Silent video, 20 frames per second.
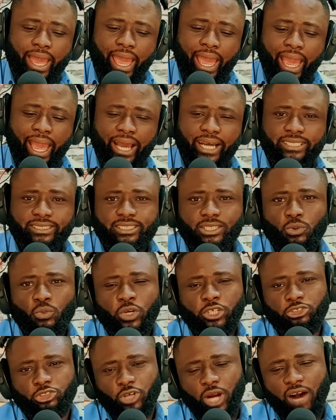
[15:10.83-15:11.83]
And
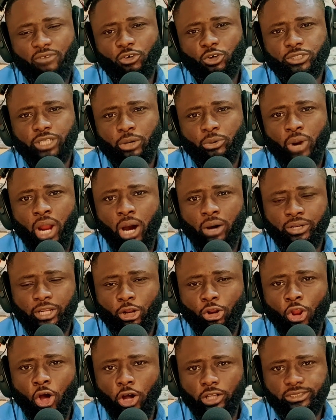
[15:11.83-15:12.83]
we traveled around a
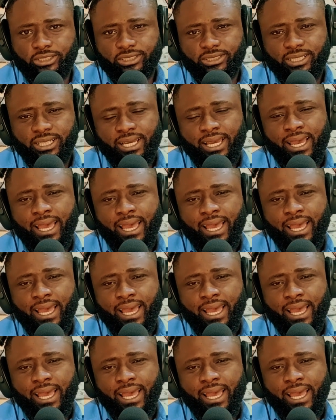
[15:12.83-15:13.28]
lot.